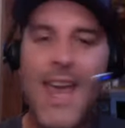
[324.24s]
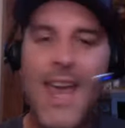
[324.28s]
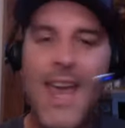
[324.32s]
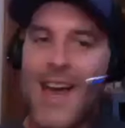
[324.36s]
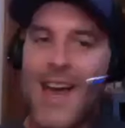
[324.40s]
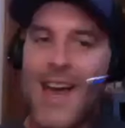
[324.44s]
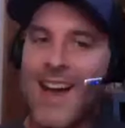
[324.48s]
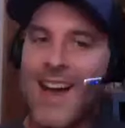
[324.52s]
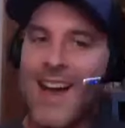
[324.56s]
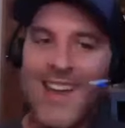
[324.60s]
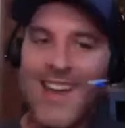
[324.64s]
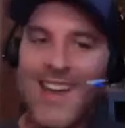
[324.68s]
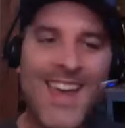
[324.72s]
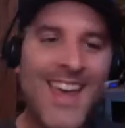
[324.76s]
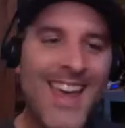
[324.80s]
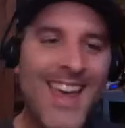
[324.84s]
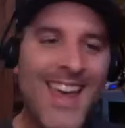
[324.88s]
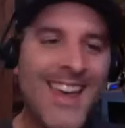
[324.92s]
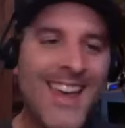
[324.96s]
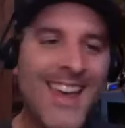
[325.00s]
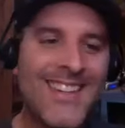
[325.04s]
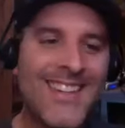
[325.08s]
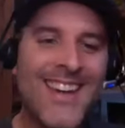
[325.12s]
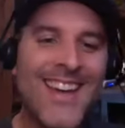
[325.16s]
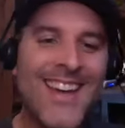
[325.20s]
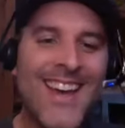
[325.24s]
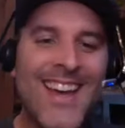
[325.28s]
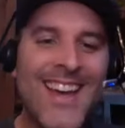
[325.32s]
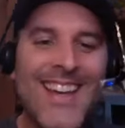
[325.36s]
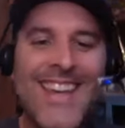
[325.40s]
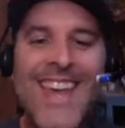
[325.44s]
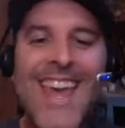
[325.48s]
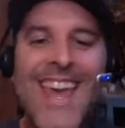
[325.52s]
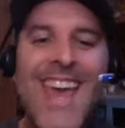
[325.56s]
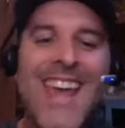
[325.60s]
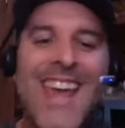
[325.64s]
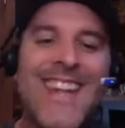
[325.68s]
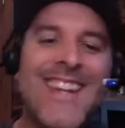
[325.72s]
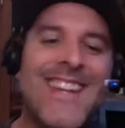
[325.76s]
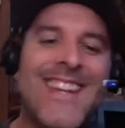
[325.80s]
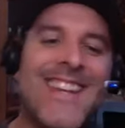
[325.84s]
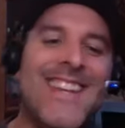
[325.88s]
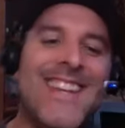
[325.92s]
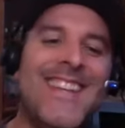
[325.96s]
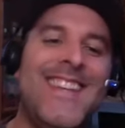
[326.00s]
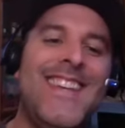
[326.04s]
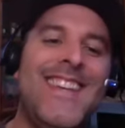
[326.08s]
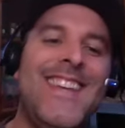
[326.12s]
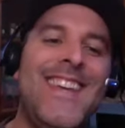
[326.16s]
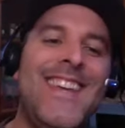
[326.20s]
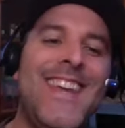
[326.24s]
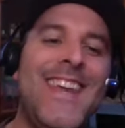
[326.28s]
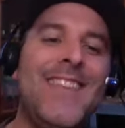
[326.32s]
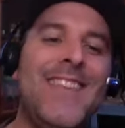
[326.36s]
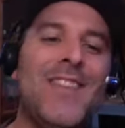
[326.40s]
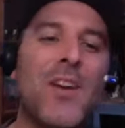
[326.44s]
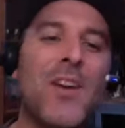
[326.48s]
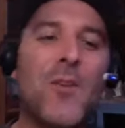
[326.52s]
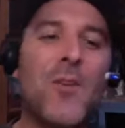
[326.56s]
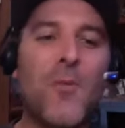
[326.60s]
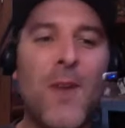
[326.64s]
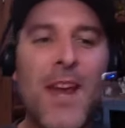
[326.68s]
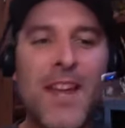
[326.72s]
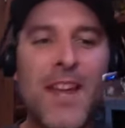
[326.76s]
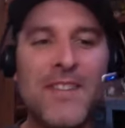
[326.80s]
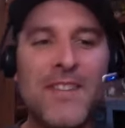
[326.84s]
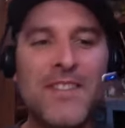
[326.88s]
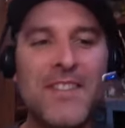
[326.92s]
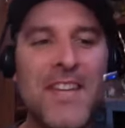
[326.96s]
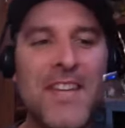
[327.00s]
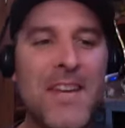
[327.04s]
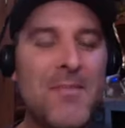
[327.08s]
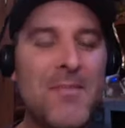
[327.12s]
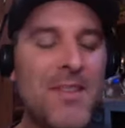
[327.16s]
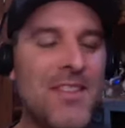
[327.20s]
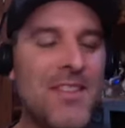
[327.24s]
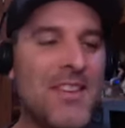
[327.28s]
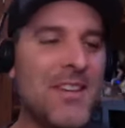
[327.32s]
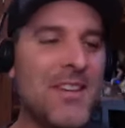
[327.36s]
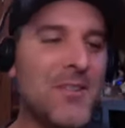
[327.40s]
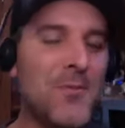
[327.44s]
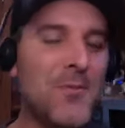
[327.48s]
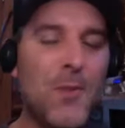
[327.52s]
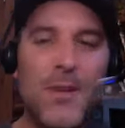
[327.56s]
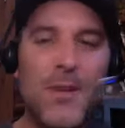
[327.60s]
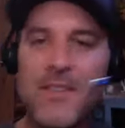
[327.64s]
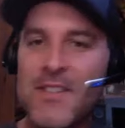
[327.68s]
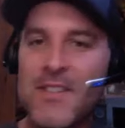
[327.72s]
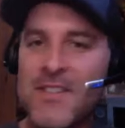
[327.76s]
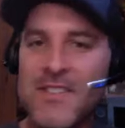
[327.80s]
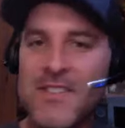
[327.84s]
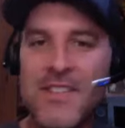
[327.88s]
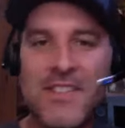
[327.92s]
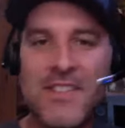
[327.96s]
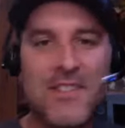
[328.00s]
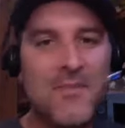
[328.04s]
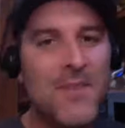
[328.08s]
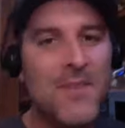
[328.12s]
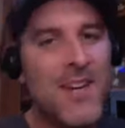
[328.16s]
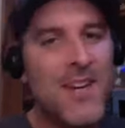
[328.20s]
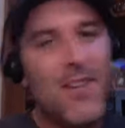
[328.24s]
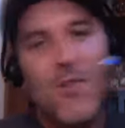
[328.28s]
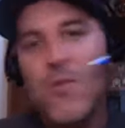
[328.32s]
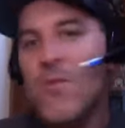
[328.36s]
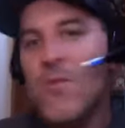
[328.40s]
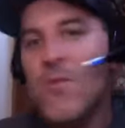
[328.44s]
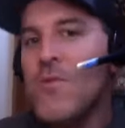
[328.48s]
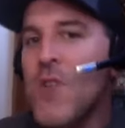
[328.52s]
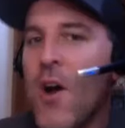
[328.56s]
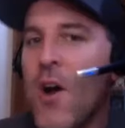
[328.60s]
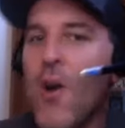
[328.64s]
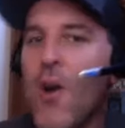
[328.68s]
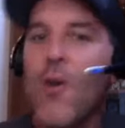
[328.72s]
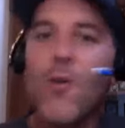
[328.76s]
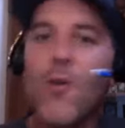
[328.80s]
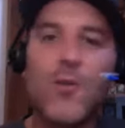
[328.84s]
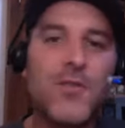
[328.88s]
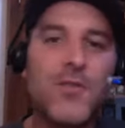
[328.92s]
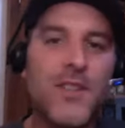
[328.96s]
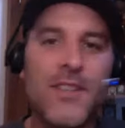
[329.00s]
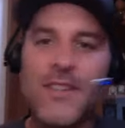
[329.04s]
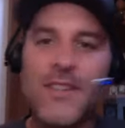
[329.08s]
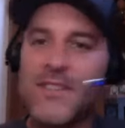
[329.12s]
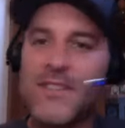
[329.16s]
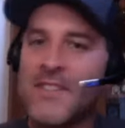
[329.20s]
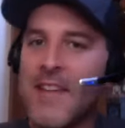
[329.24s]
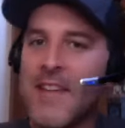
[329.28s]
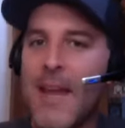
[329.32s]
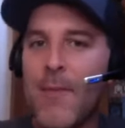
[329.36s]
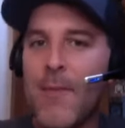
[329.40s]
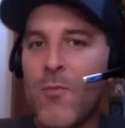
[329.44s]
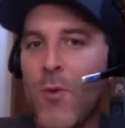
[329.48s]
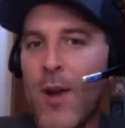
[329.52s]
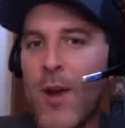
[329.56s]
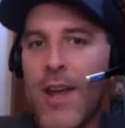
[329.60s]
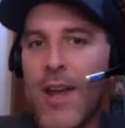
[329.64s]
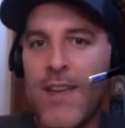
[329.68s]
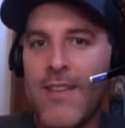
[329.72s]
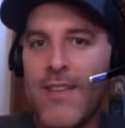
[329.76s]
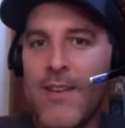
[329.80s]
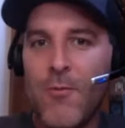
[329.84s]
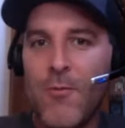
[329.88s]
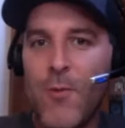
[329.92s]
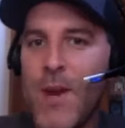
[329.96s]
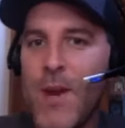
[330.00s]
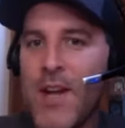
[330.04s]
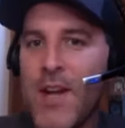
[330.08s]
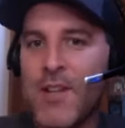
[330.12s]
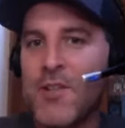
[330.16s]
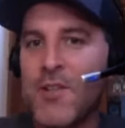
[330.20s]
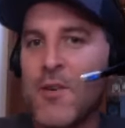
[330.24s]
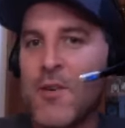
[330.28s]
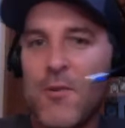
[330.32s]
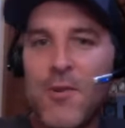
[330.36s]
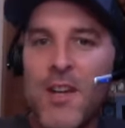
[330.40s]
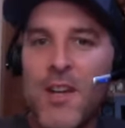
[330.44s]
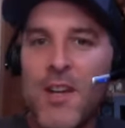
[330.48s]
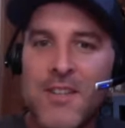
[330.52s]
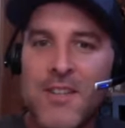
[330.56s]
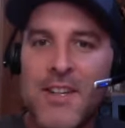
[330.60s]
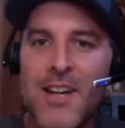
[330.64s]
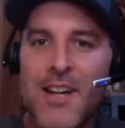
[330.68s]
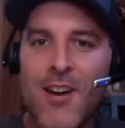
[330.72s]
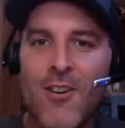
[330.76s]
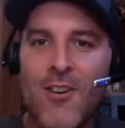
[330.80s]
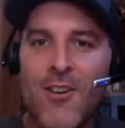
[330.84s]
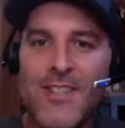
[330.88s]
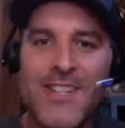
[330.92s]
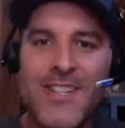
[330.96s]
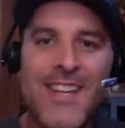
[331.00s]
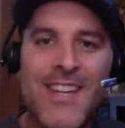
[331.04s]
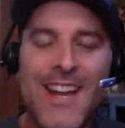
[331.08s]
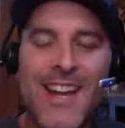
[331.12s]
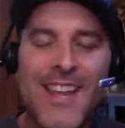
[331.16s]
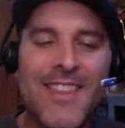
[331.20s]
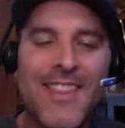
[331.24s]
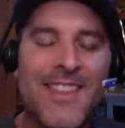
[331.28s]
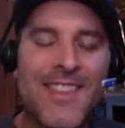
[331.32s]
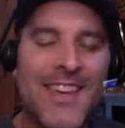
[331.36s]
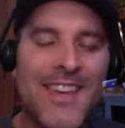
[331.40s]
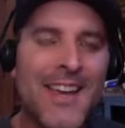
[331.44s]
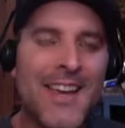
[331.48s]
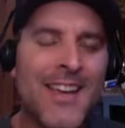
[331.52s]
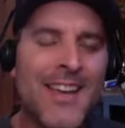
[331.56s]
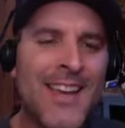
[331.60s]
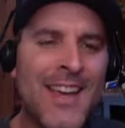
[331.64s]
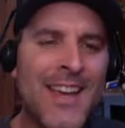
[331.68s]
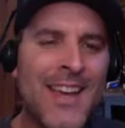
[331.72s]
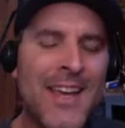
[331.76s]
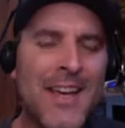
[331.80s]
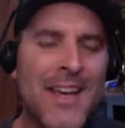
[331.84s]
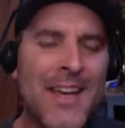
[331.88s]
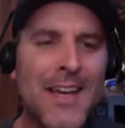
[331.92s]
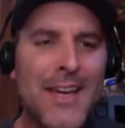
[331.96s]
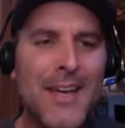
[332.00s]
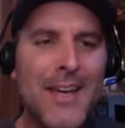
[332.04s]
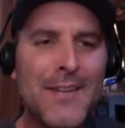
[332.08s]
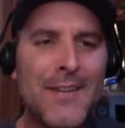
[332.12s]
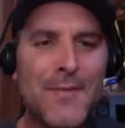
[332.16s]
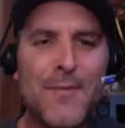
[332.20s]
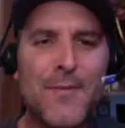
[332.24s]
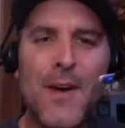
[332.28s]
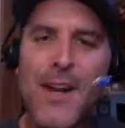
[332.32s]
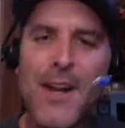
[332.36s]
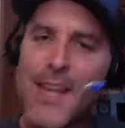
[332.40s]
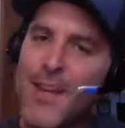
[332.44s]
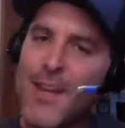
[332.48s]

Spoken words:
And again, in the grand scheme of things, what does this mean? Who knows? In the same way that week two doesn't guarantee anything. It's funny.